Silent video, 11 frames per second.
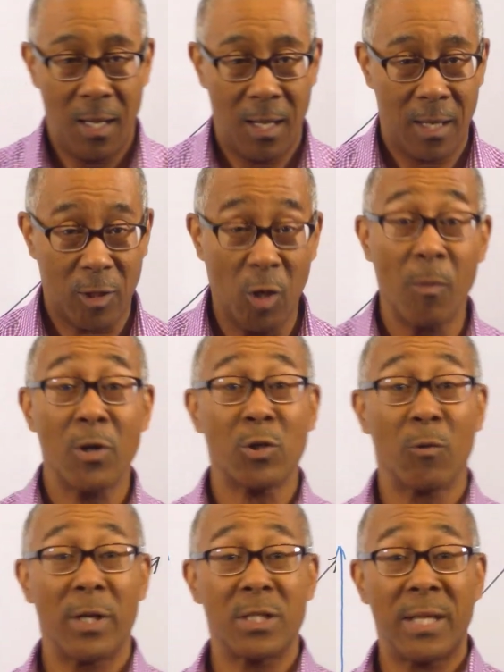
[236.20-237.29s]
Uh,
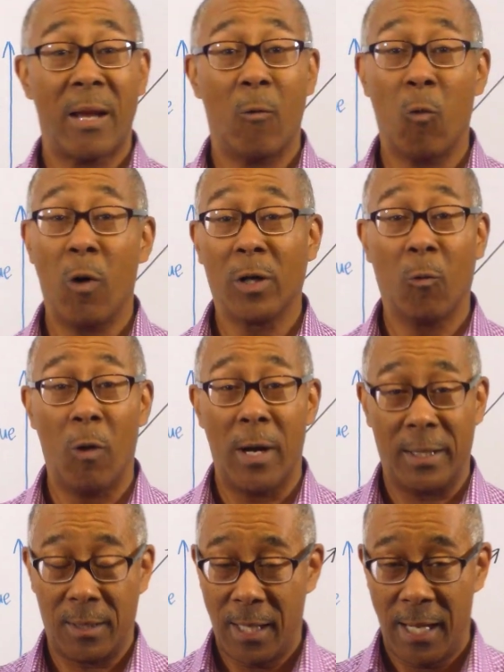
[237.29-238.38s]
commercial real estate one oh
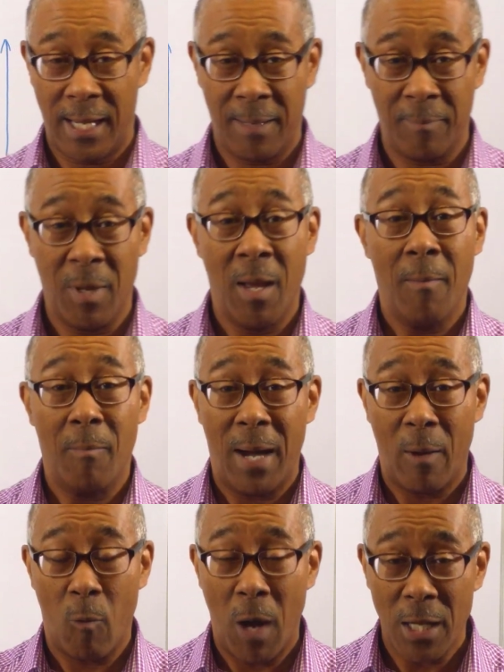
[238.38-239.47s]
one, and
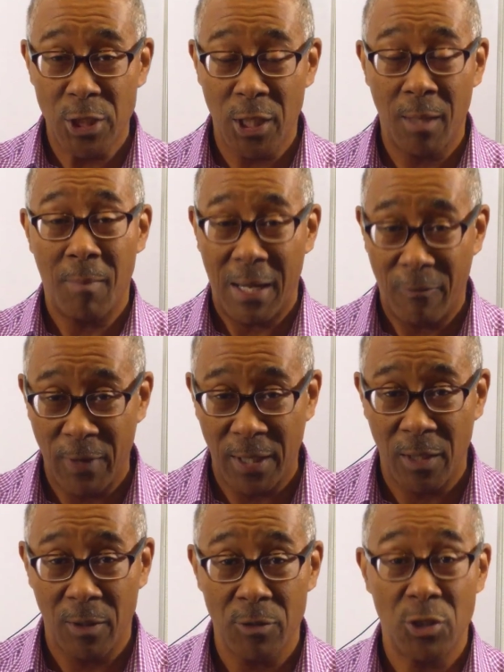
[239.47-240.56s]
by watching my
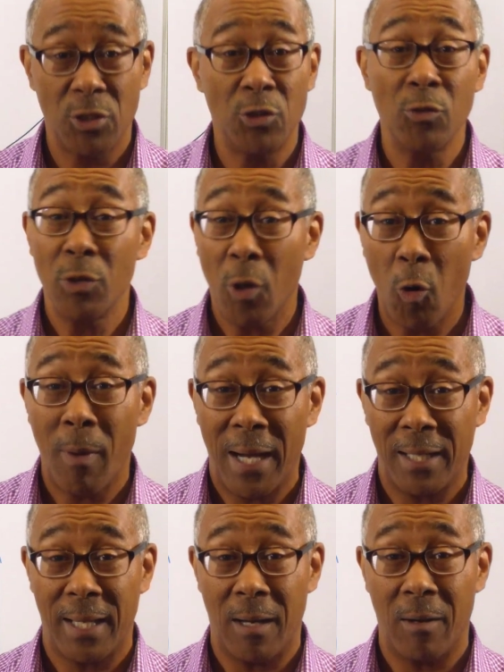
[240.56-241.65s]
videos, you know
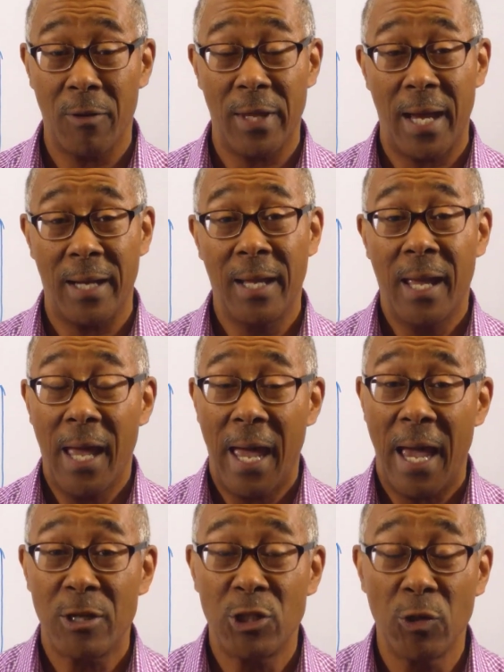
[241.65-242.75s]
by now that
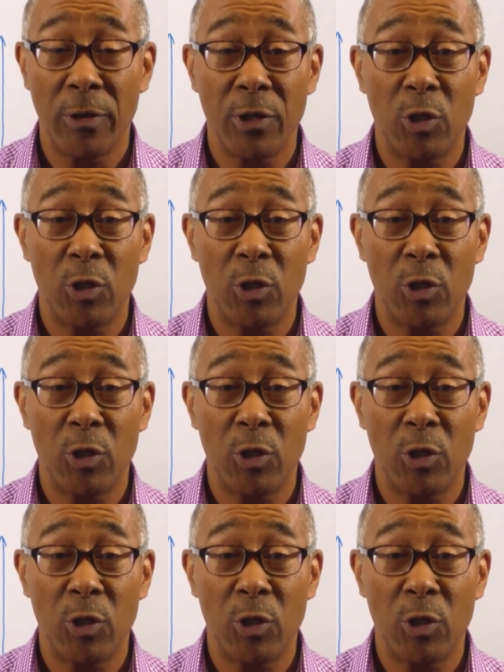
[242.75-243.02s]
as you